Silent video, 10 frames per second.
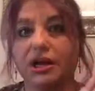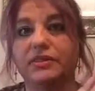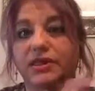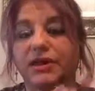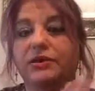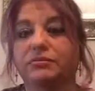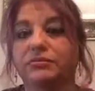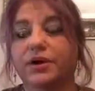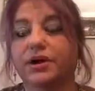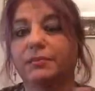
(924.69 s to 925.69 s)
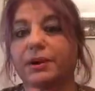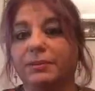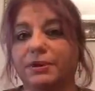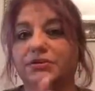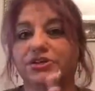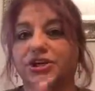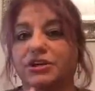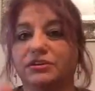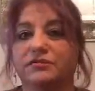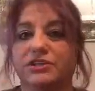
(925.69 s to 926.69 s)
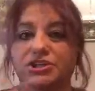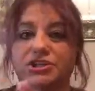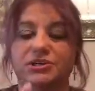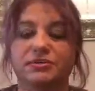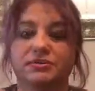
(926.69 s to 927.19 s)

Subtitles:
and then I'll pop on and show you the finished